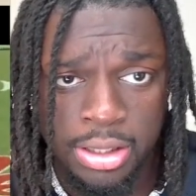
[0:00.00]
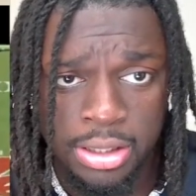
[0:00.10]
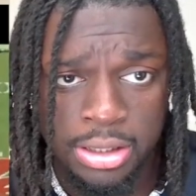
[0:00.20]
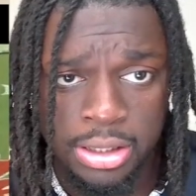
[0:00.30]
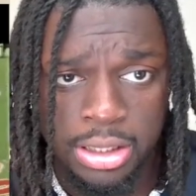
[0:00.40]

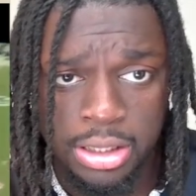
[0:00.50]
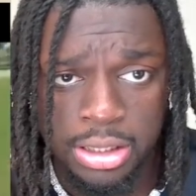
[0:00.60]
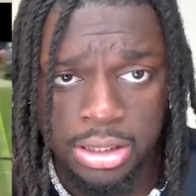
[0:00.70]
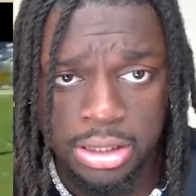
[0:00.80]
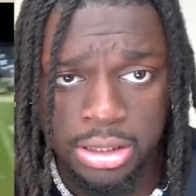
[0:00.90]
Under
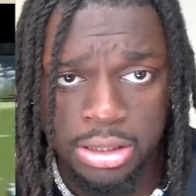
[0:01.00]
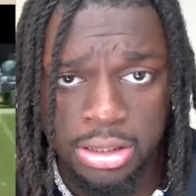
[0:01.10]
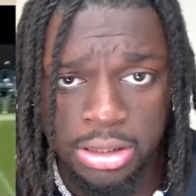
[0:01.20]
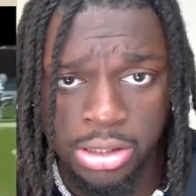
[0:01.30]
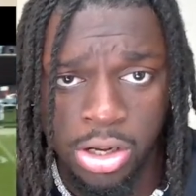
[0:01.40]
pressure,
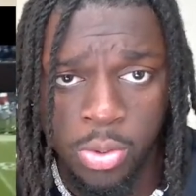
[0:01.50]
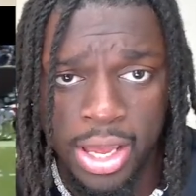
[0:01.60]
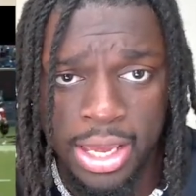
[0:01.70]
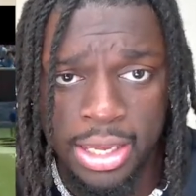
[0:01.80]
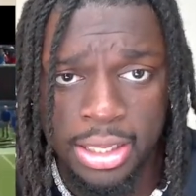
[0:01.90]
no
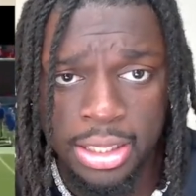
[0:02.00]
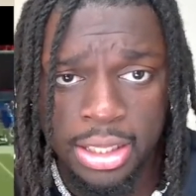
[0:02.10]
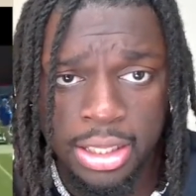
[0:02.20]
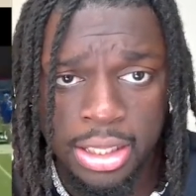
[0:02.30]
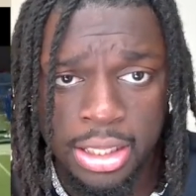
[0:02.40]
locks way. it up
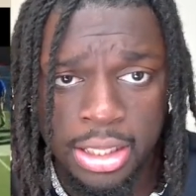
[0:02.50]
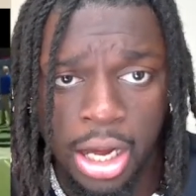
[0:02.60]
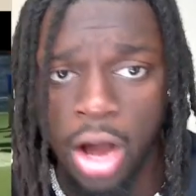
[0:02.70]
again.